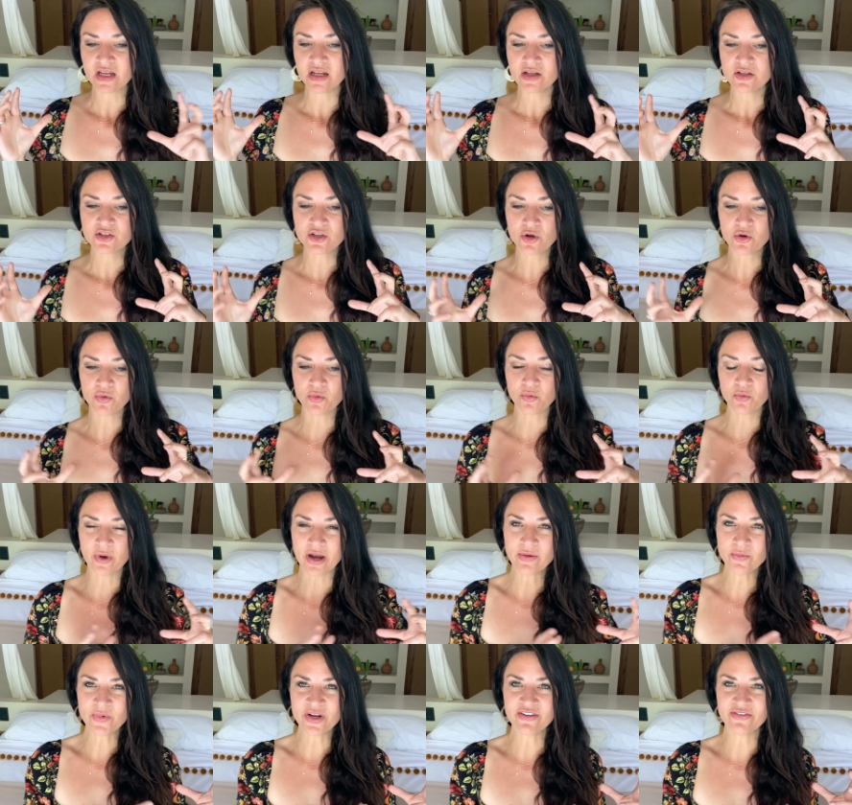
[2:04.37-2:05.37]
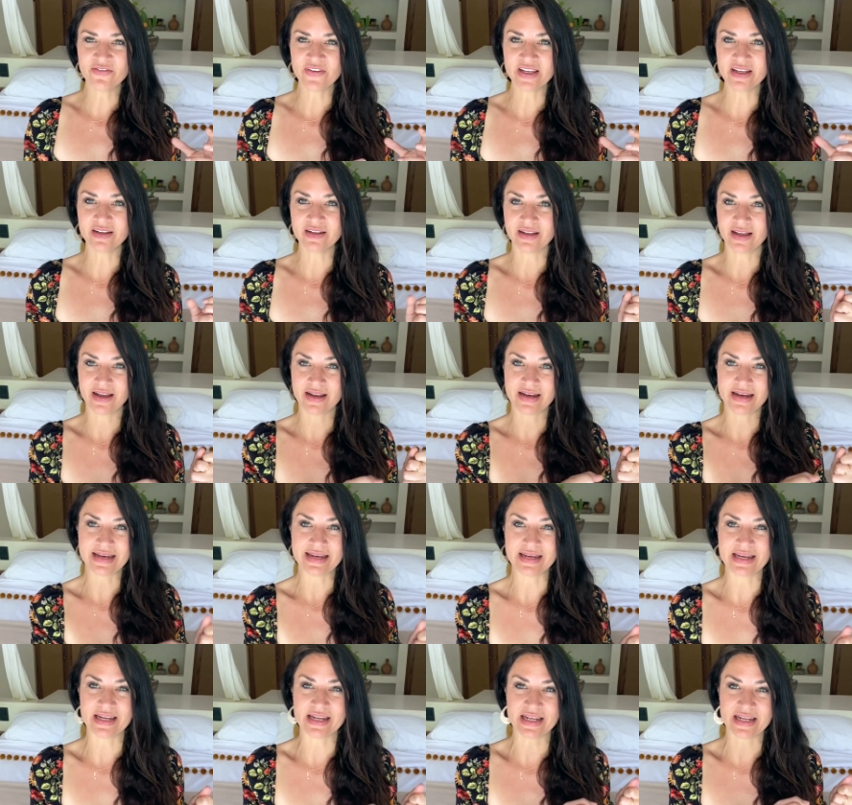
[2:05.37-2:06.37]
So when we feel a
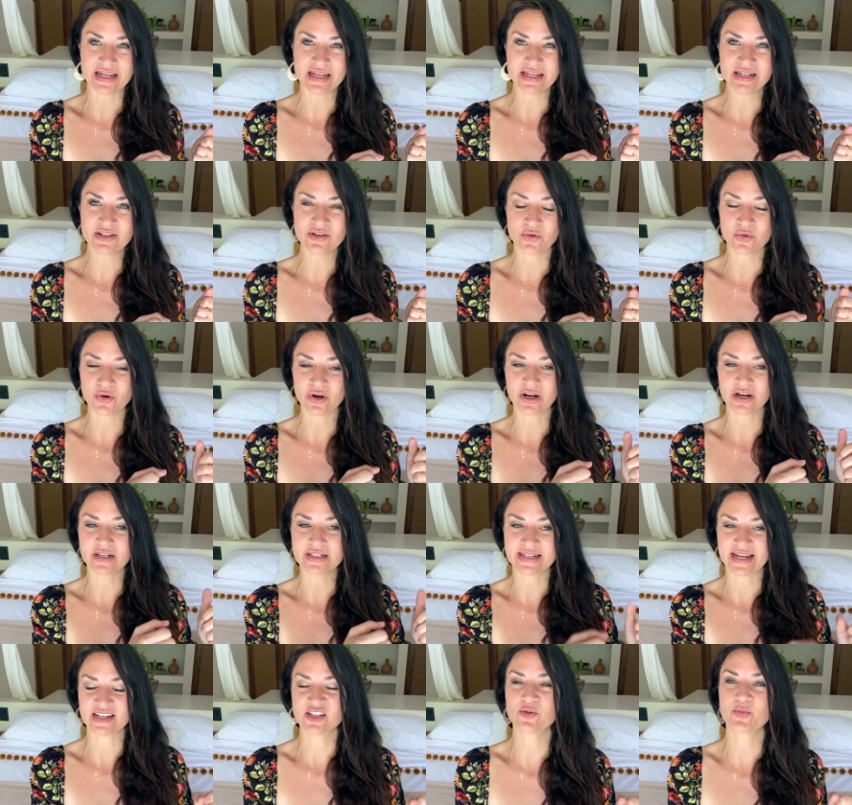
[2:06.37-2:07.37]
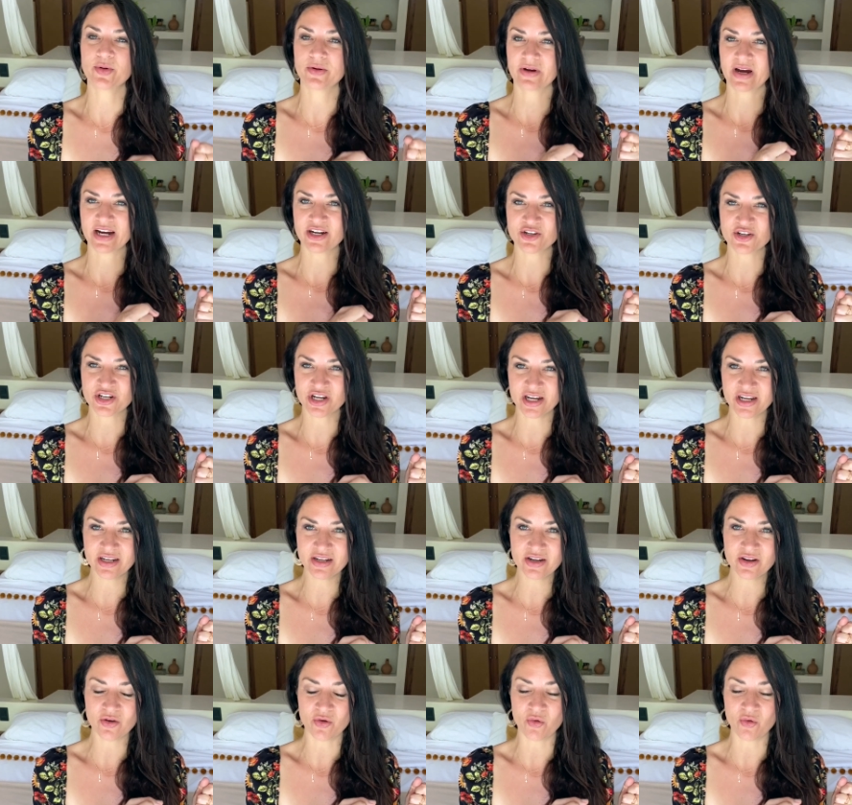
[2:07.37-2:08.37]
need or a desperation